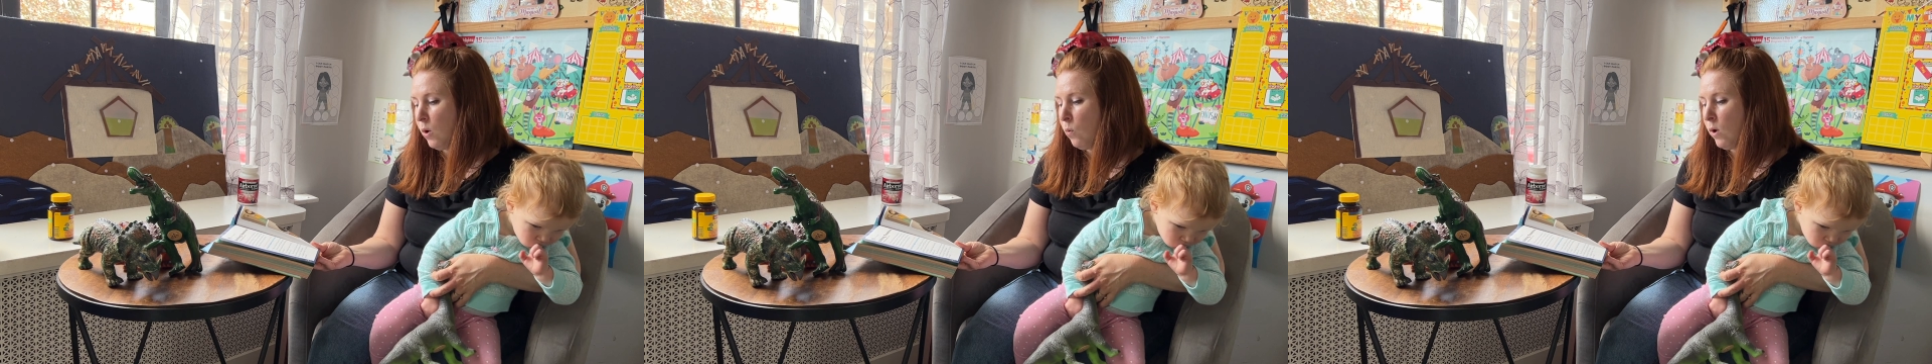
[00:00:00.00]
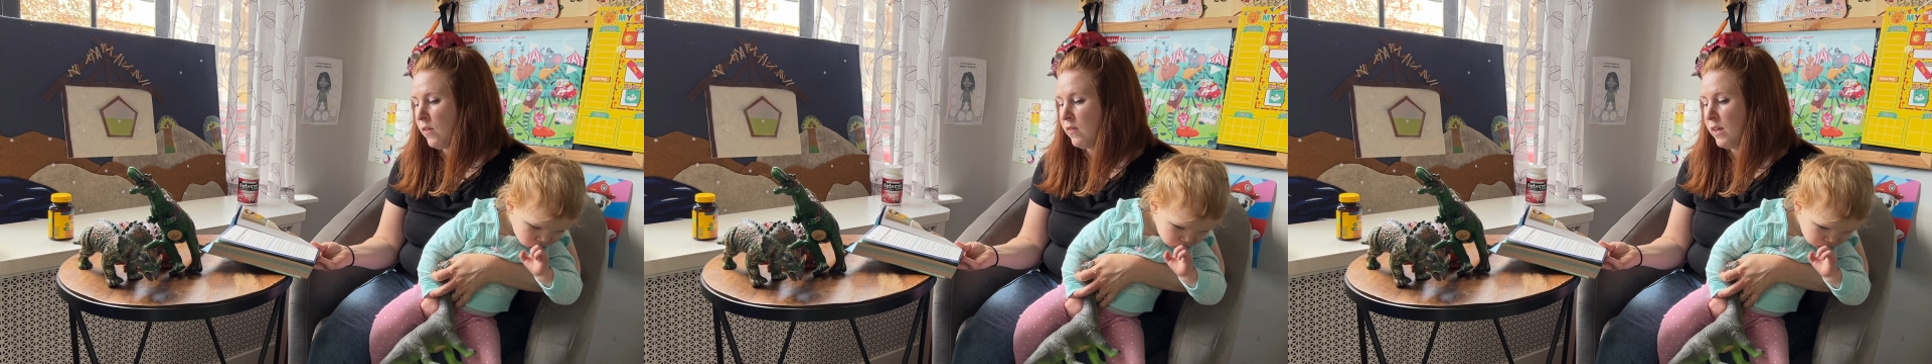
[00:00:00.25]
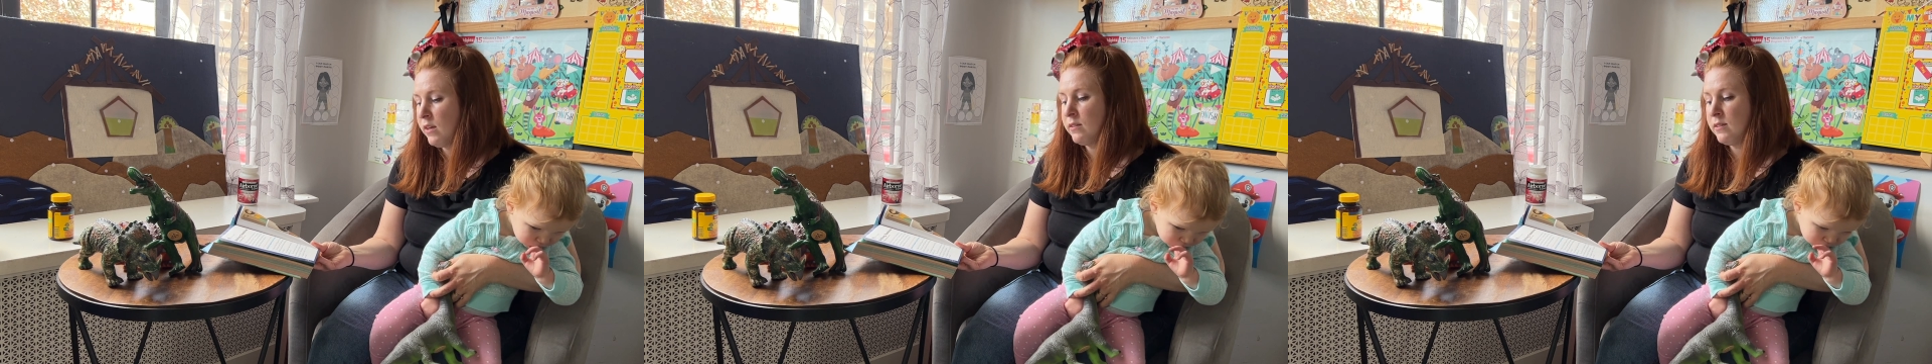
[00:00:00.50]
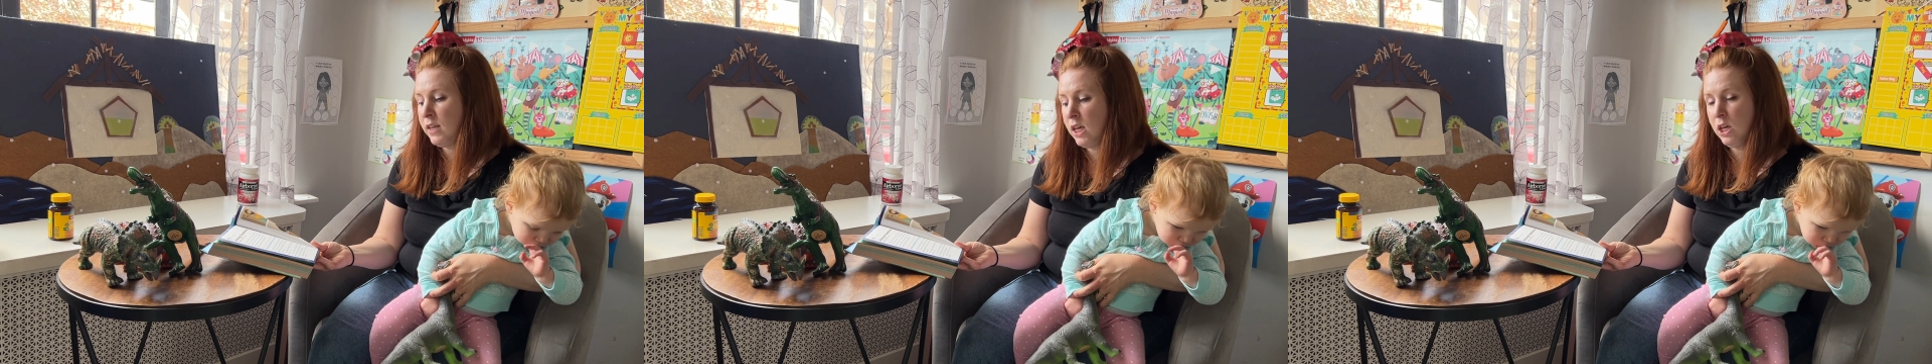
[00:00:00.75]
when they'll
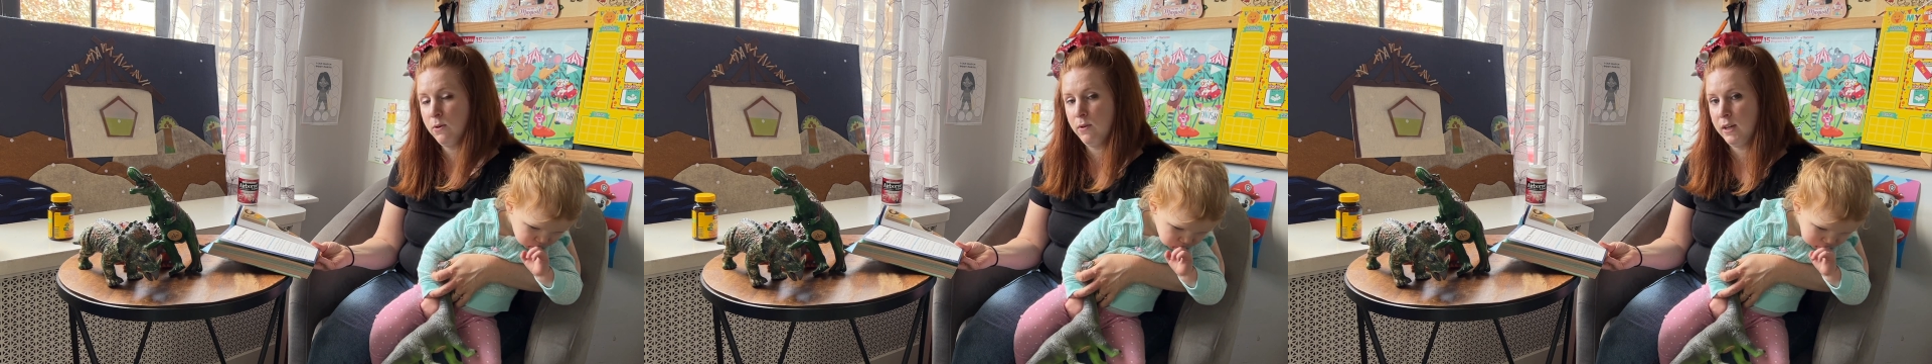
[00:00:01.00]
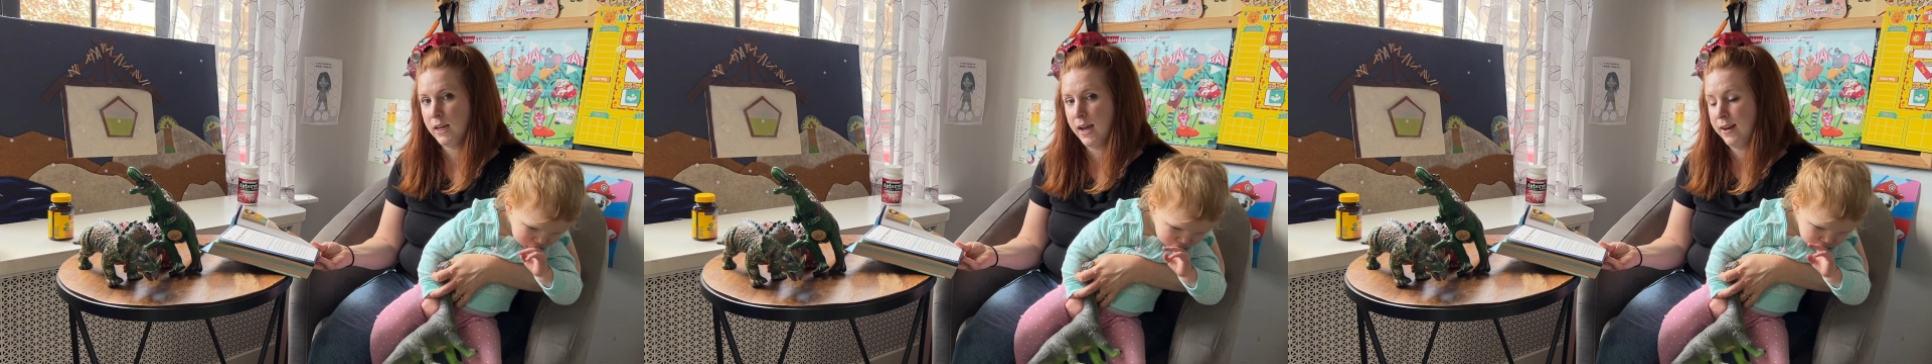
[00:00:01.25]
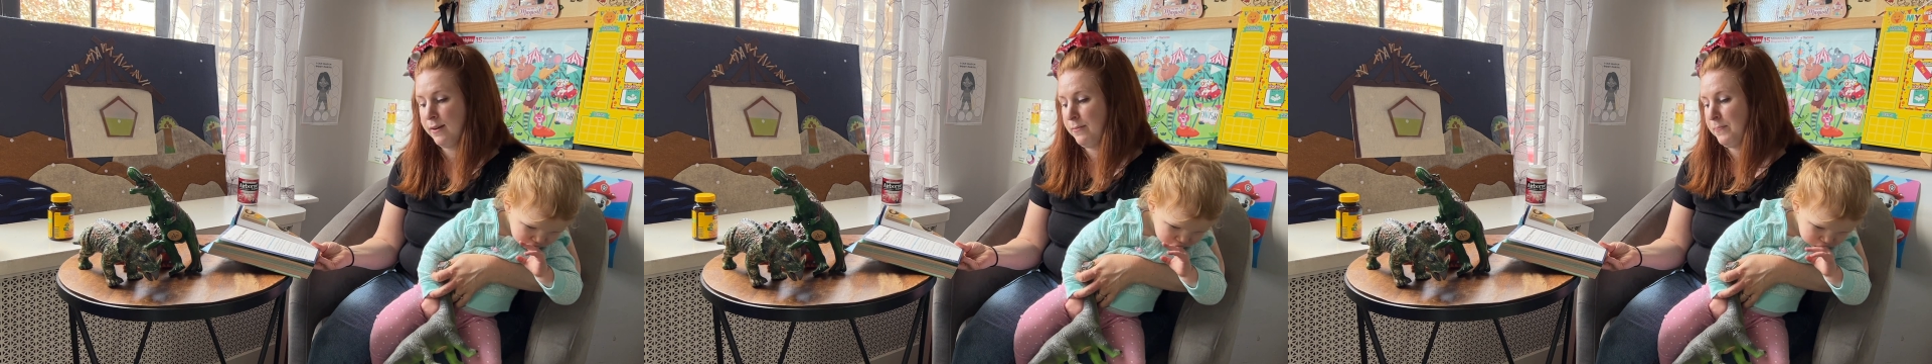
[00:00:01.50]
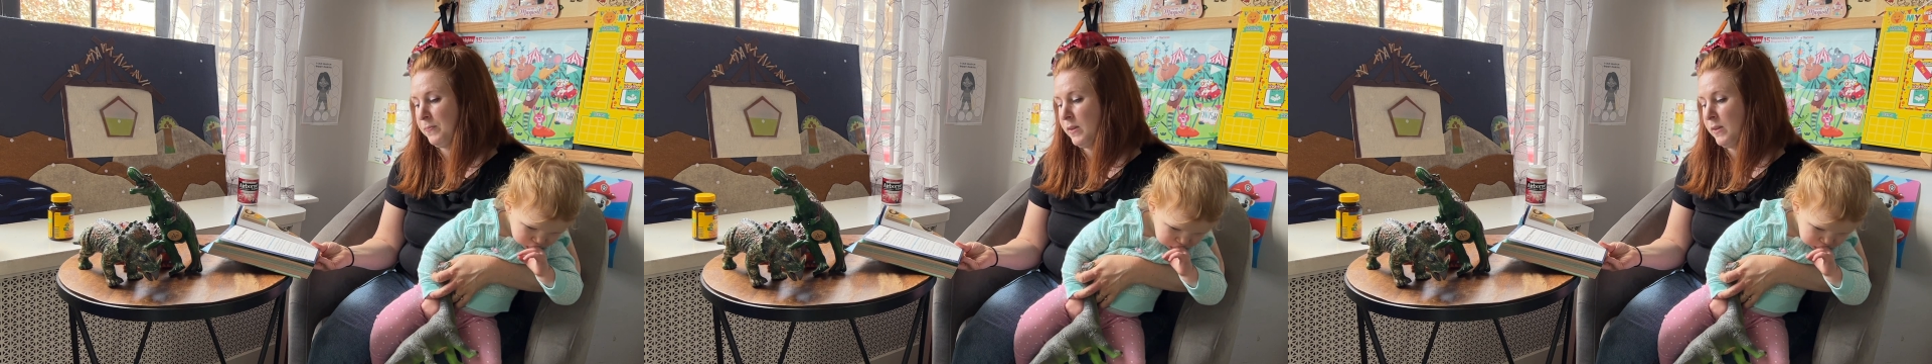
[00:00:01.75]
see you again."